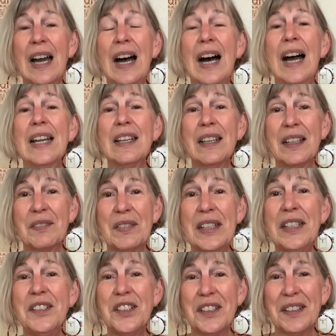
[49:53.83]
I love
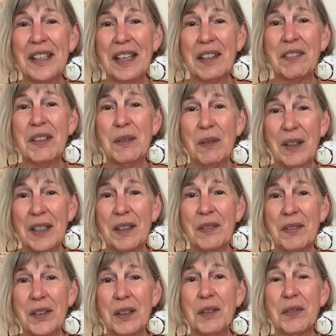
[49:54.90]
each and every one of
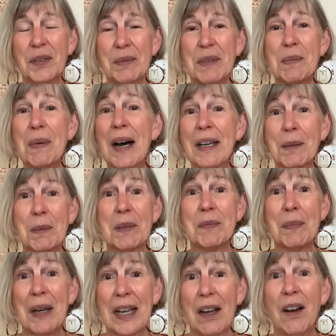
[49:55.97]
you from the bottom of
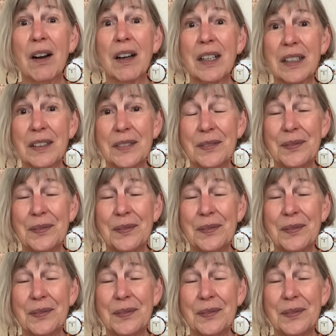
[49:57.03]
my heart.